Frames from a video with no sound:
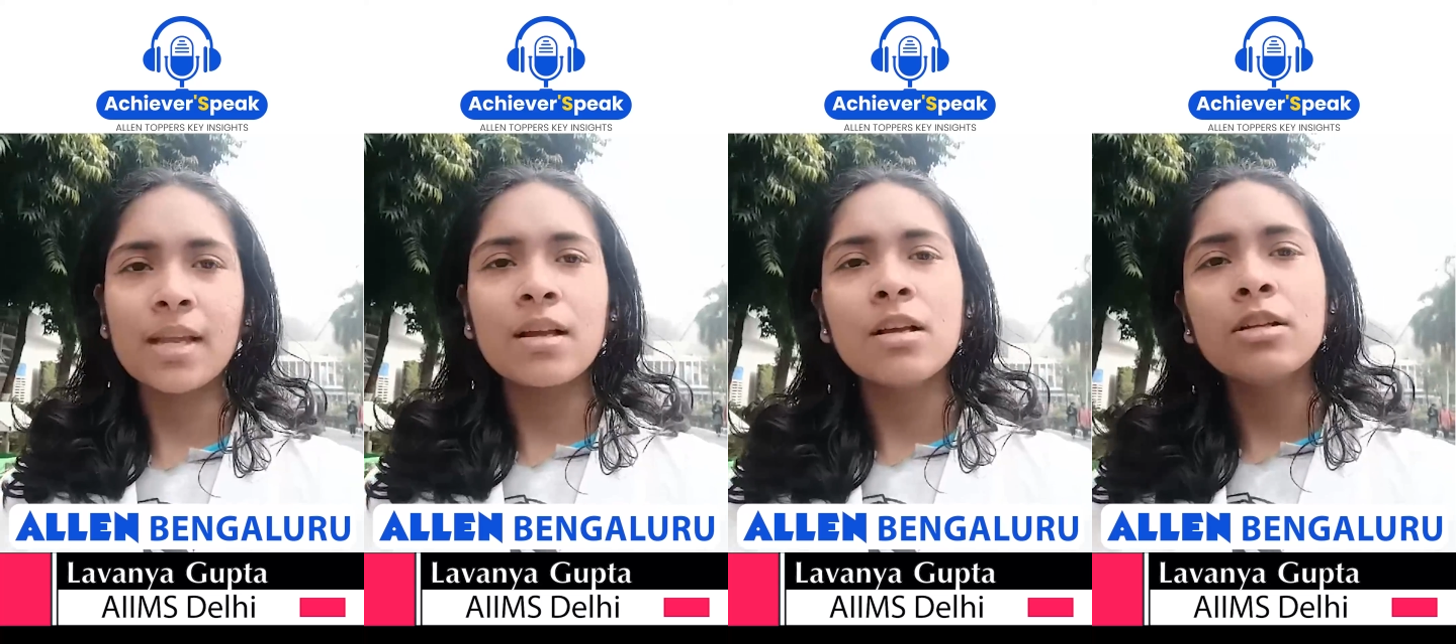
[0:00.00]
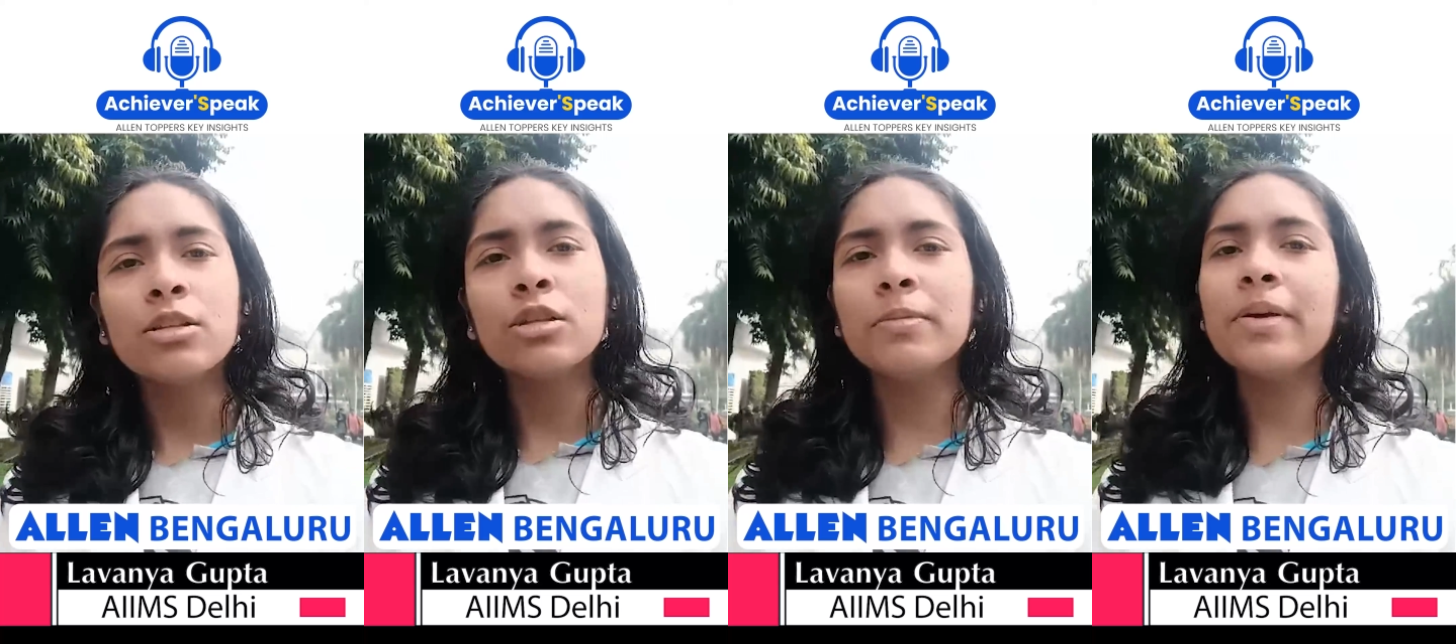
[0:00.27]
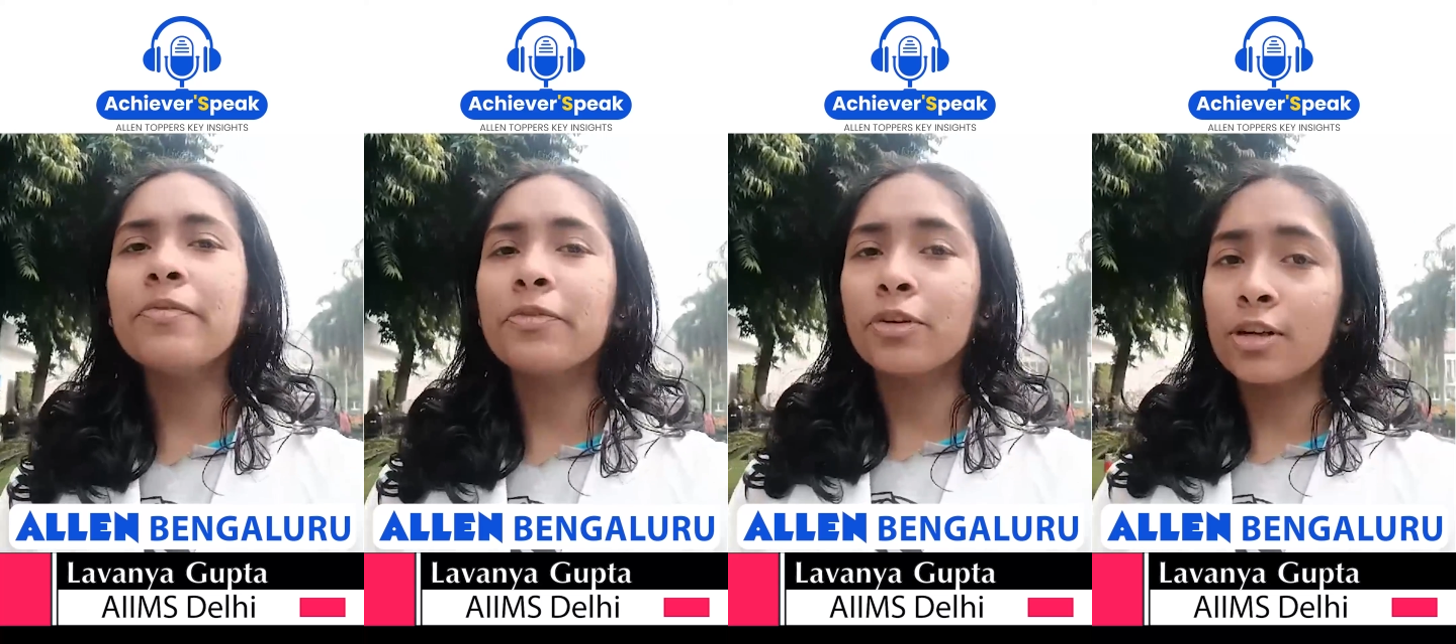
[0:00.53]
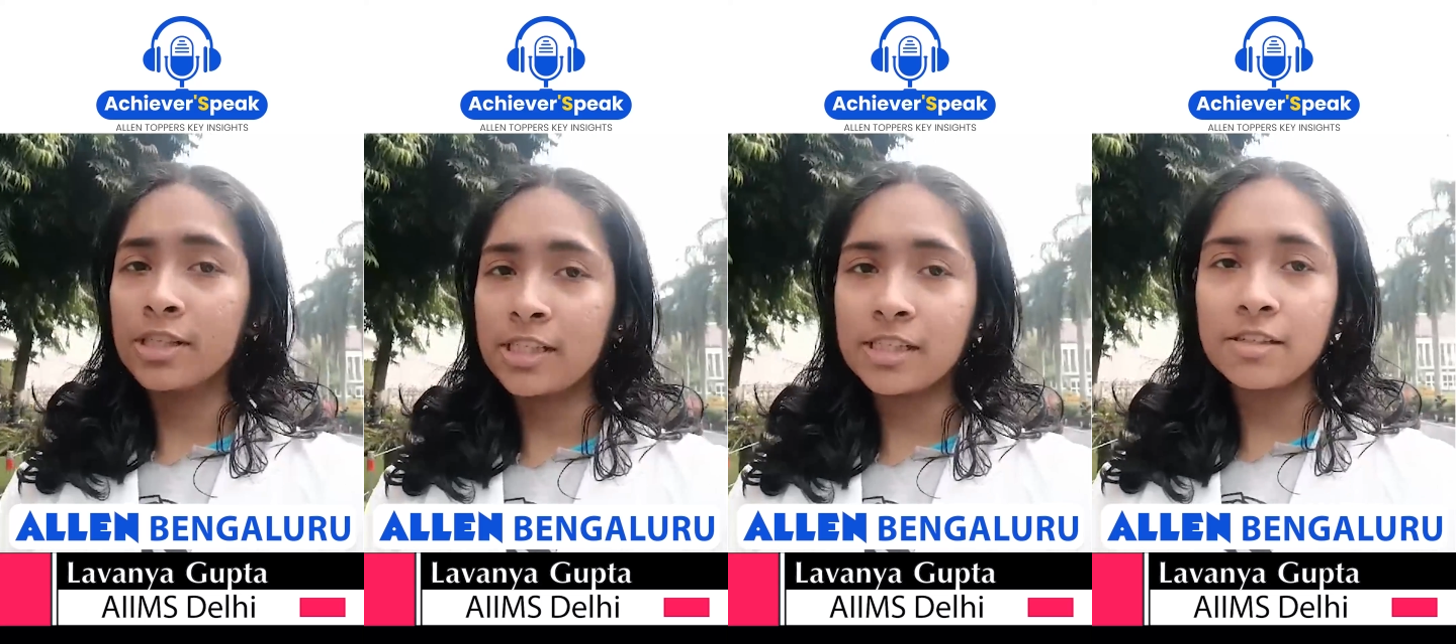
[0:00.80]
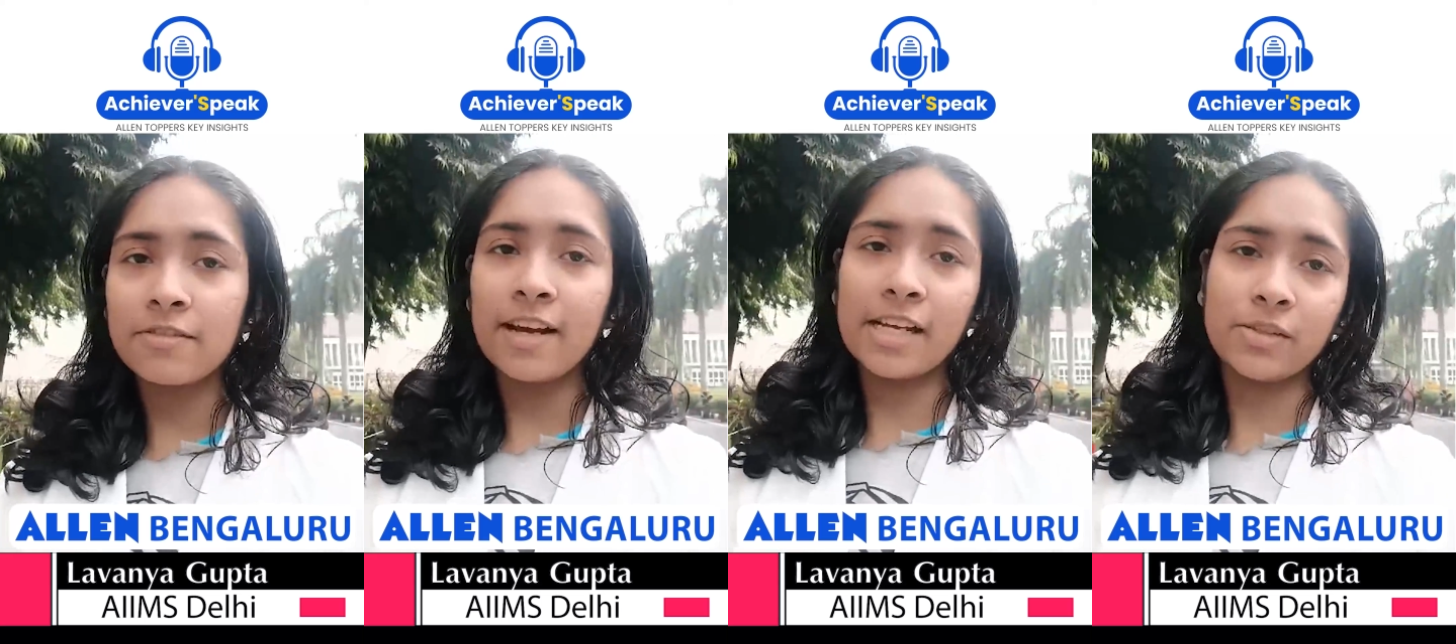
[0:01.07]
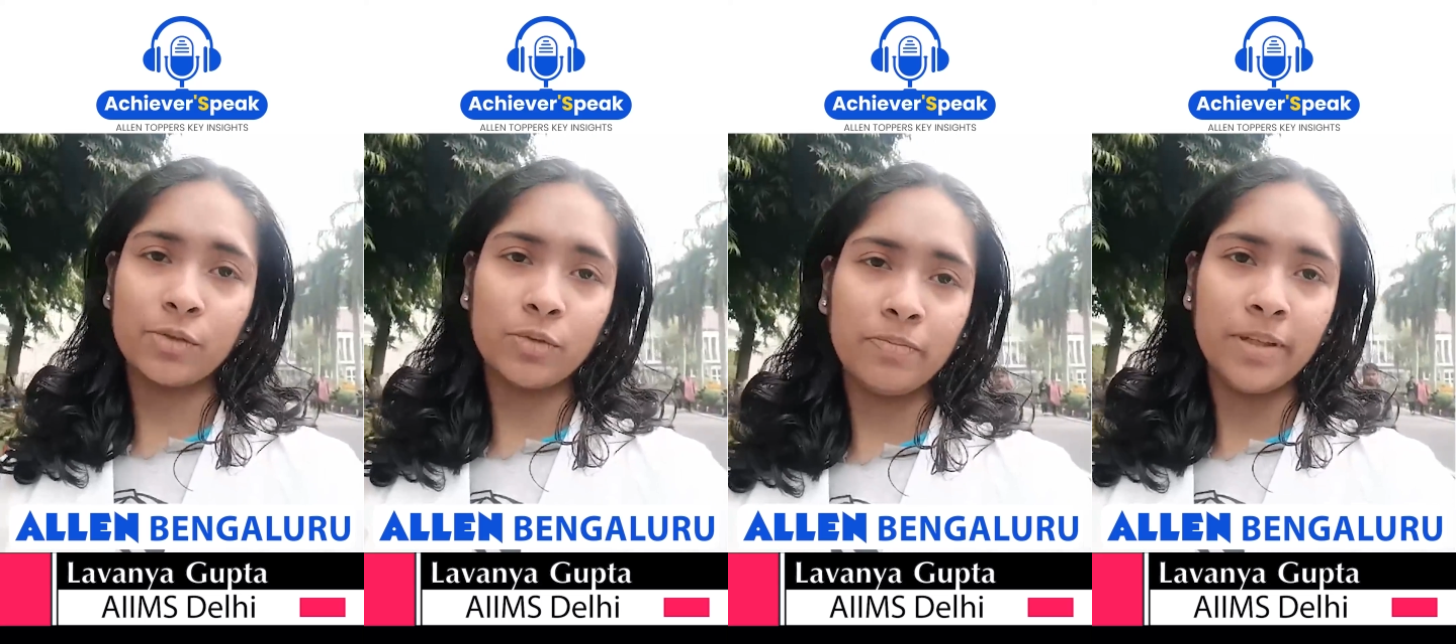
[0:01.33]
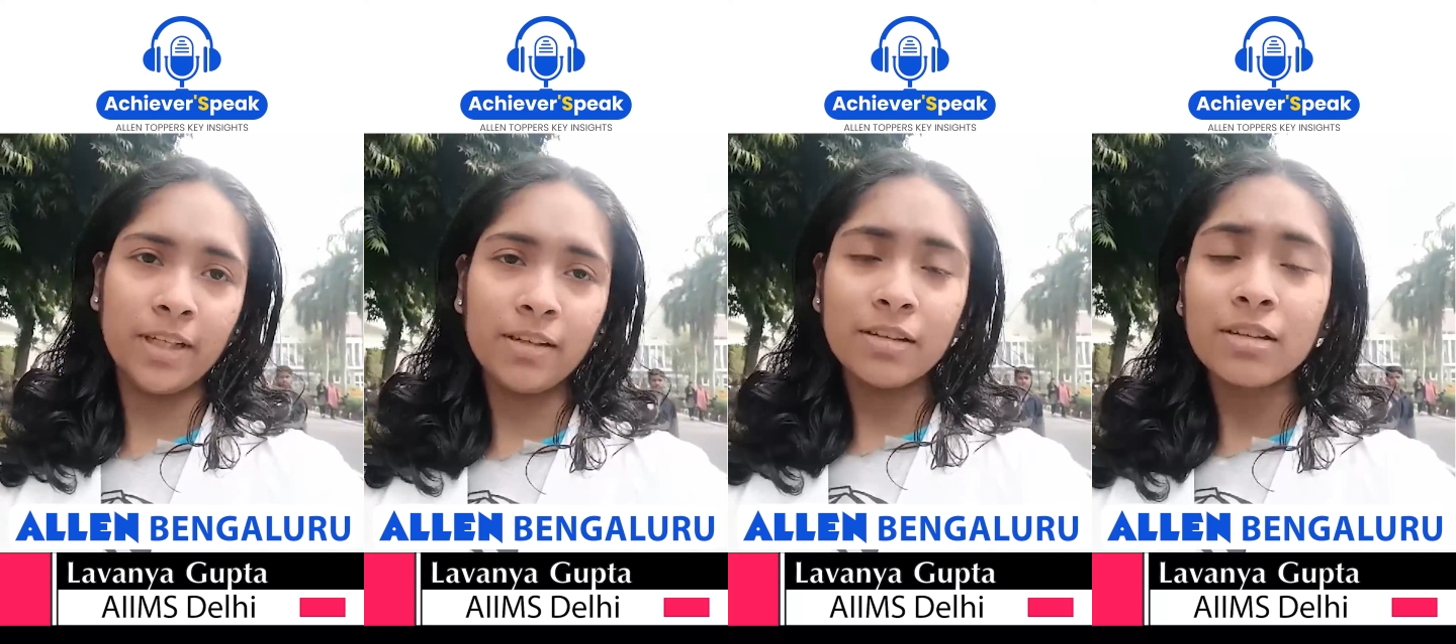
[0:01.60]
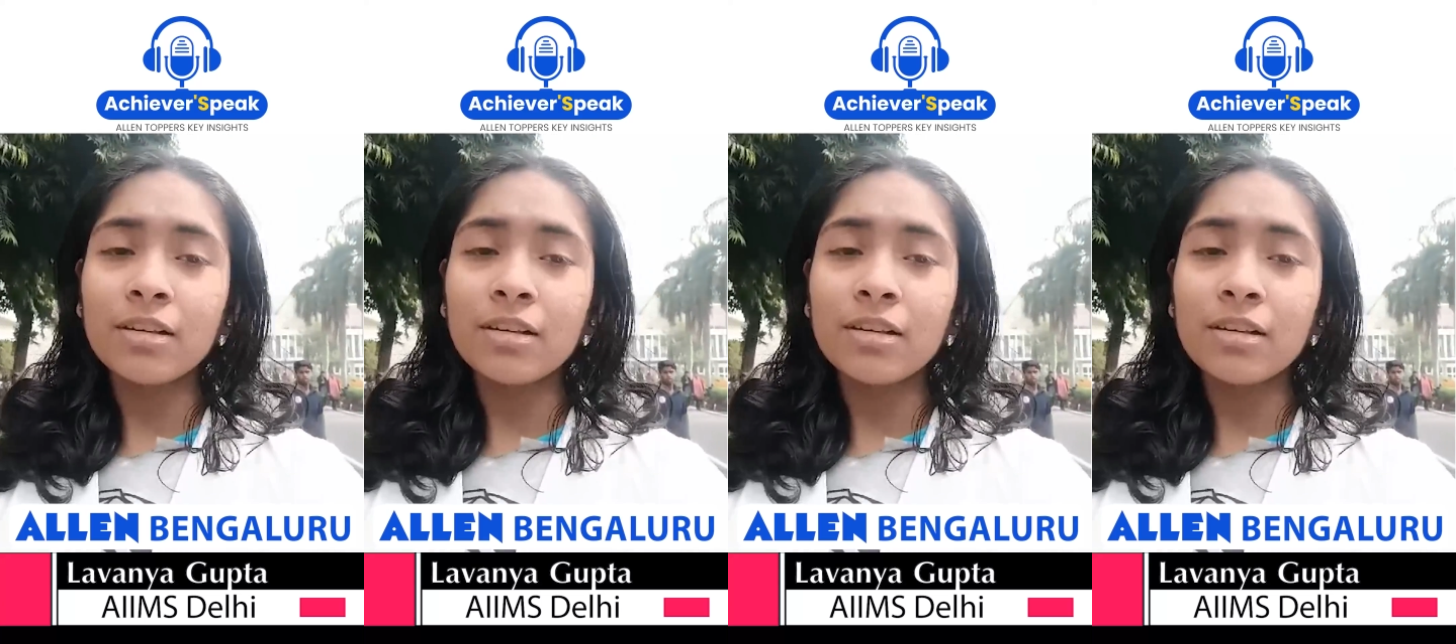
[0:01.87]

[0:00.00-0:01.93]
So my first advice would be